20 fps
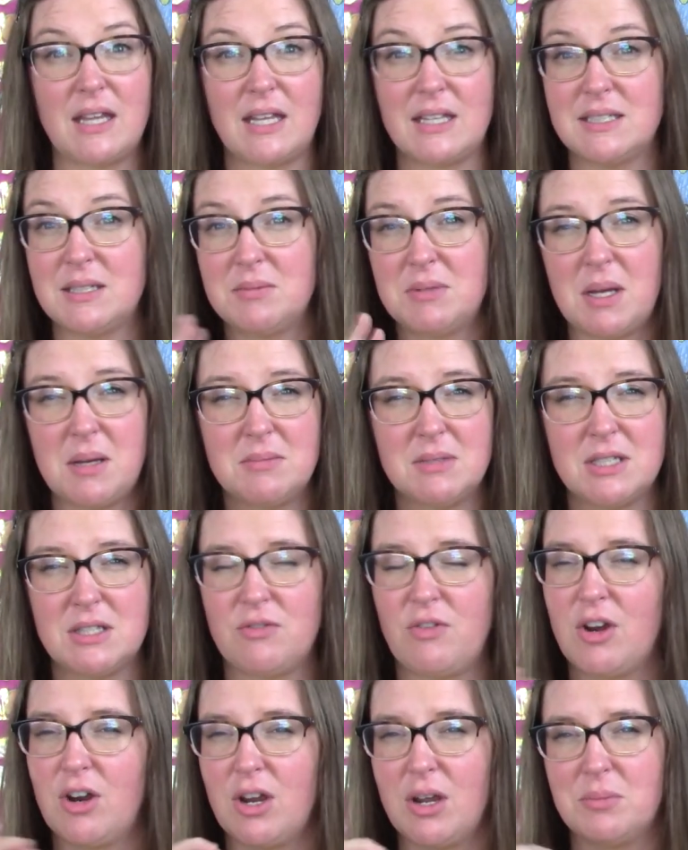Like sometimes it's
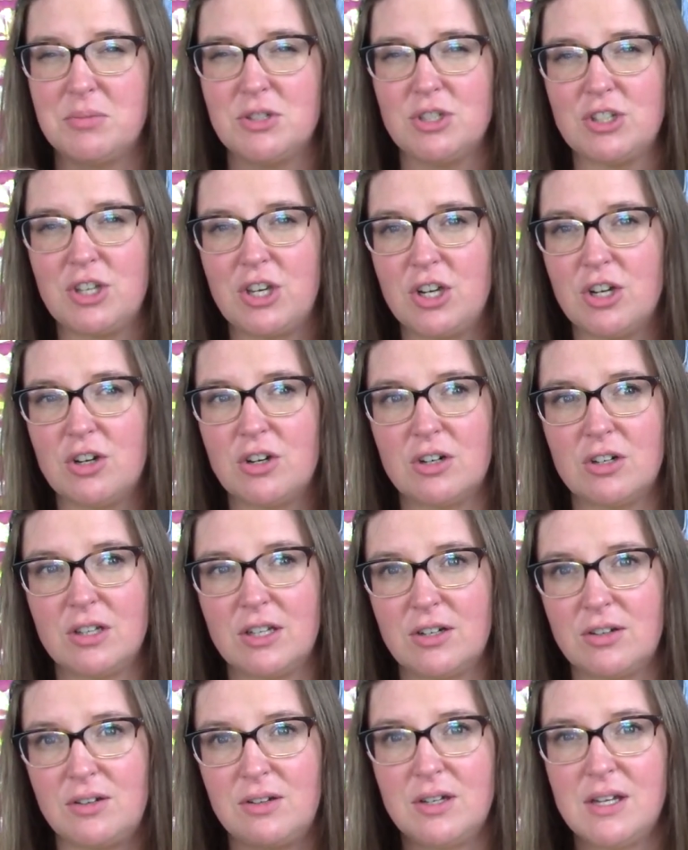very obscure
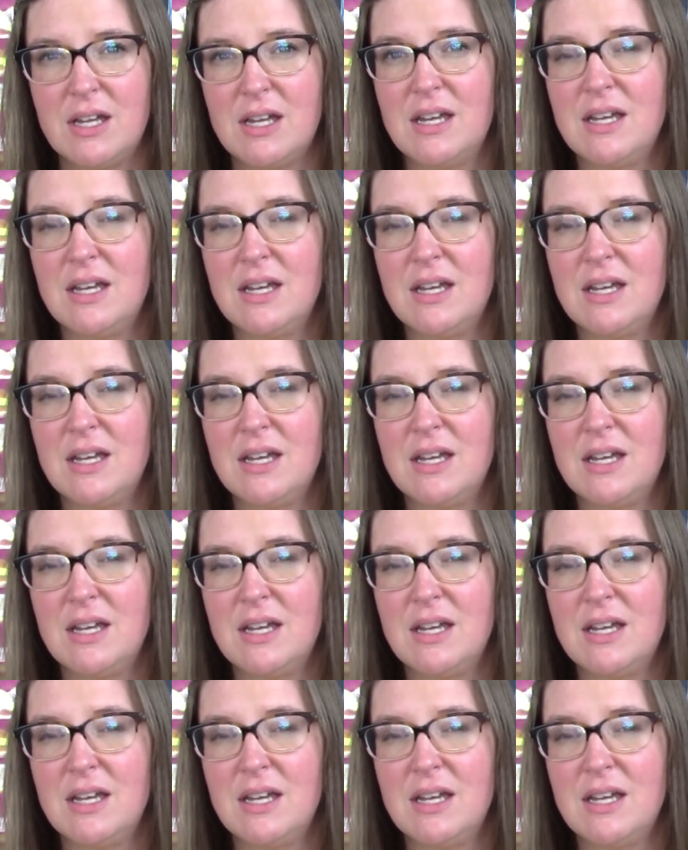little